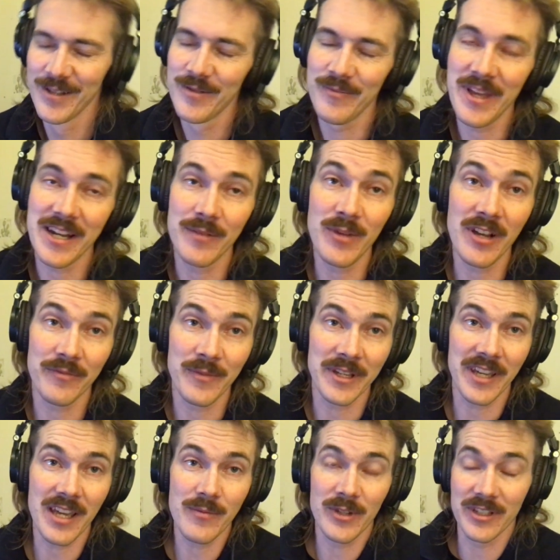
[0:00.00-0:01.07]
Man, I'm off my
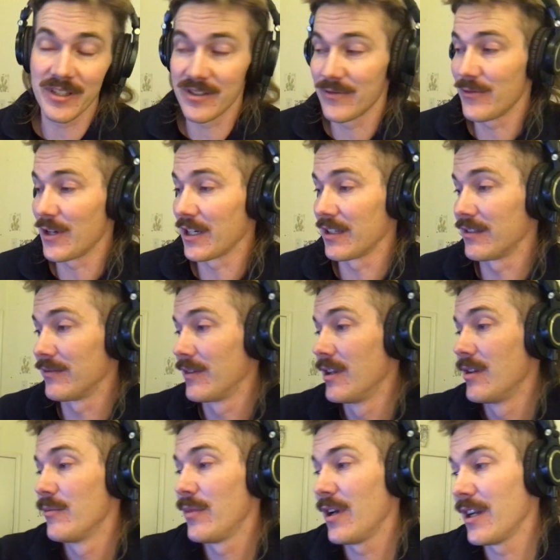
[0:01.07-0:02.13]
game on this fucking
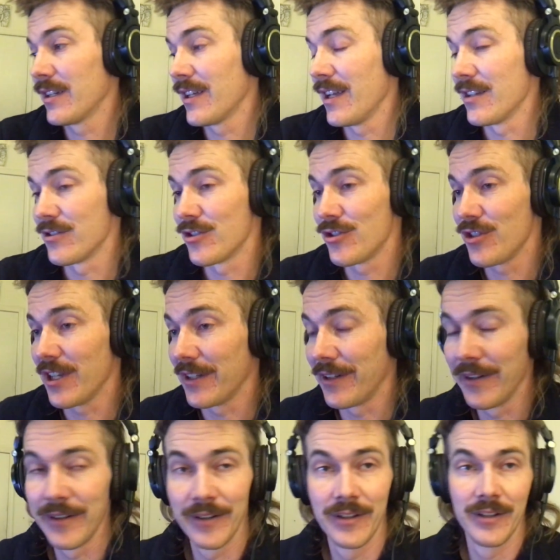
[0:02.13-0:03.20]
podcast shit.
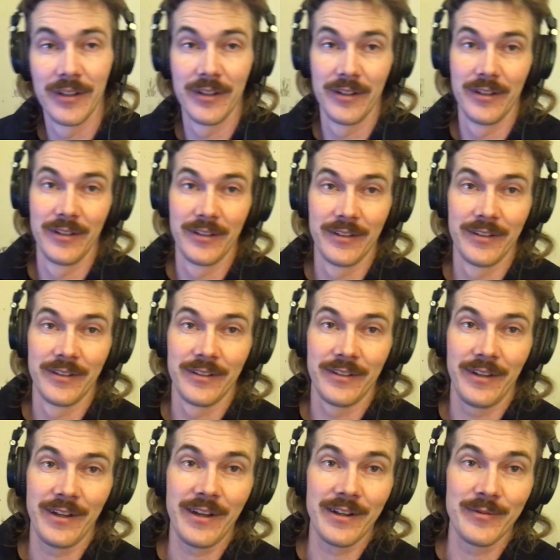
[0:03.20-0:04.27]

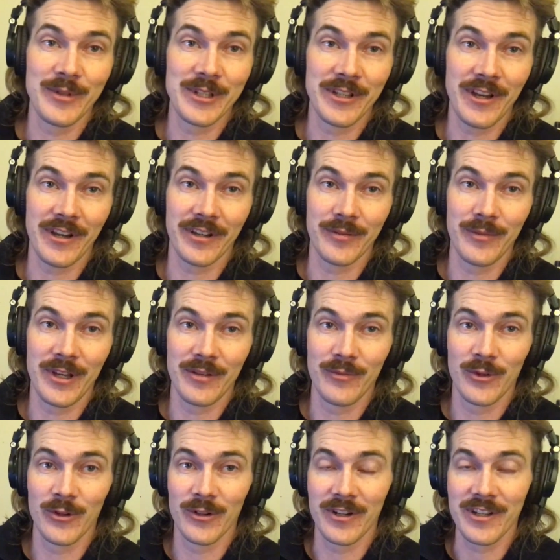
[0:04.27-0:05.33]
I gotta be talking about
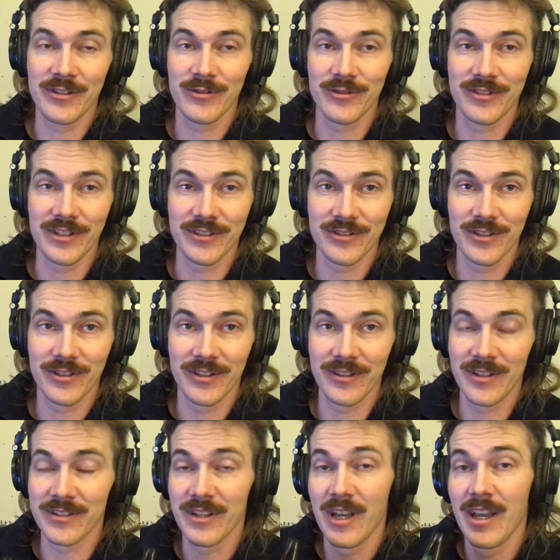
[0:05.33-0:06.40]
more interesting shit than
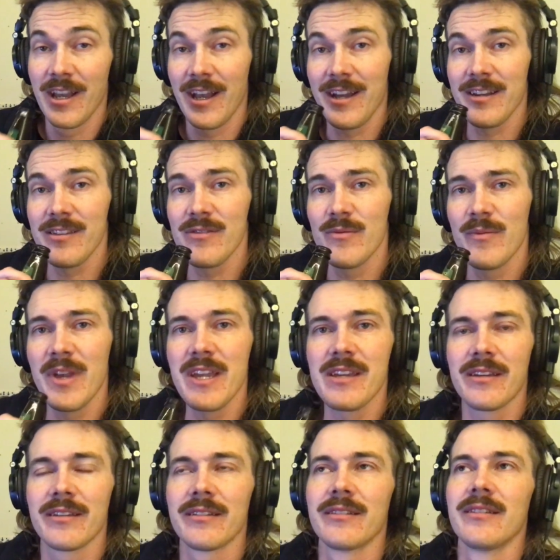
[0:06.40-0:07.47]
this. How do you
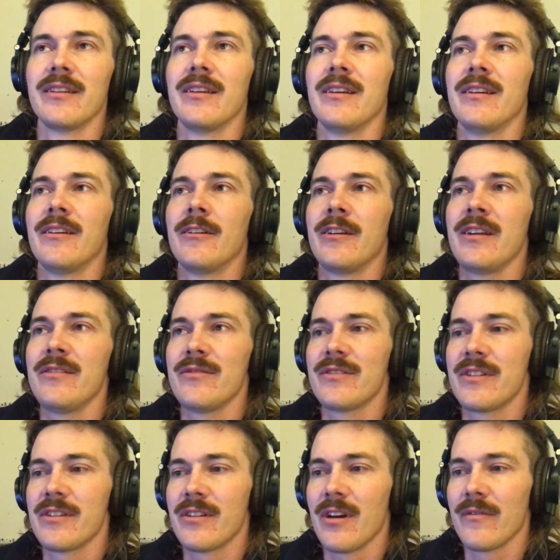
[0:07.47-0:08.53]
make
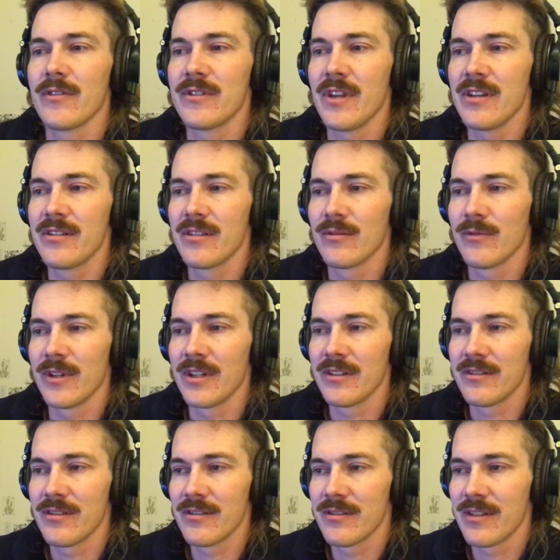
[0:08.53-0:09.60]
interesting conversation when it's
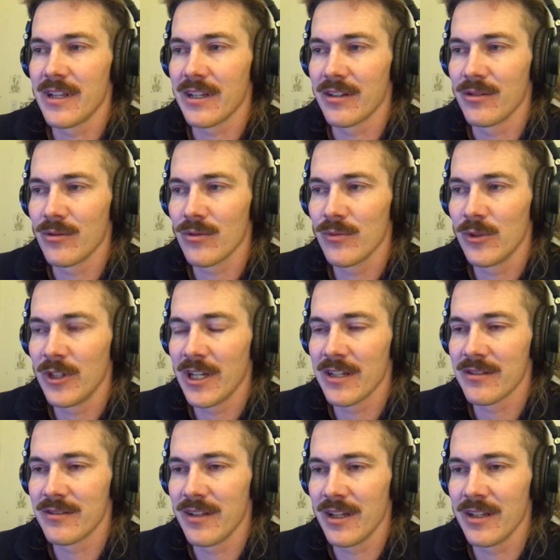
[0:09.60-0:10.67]
just like a normal
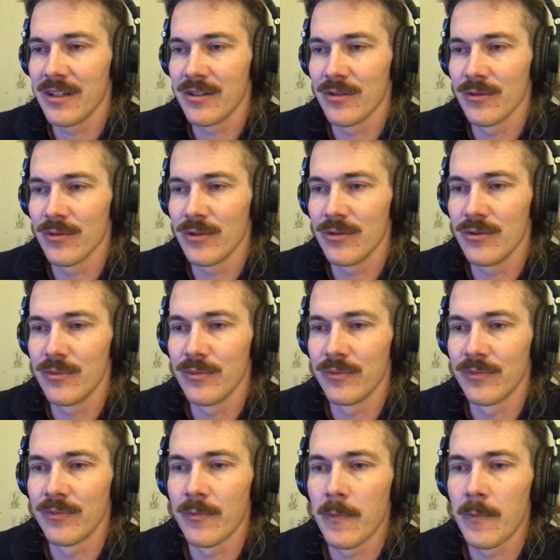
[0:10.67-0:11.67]
ass night in your room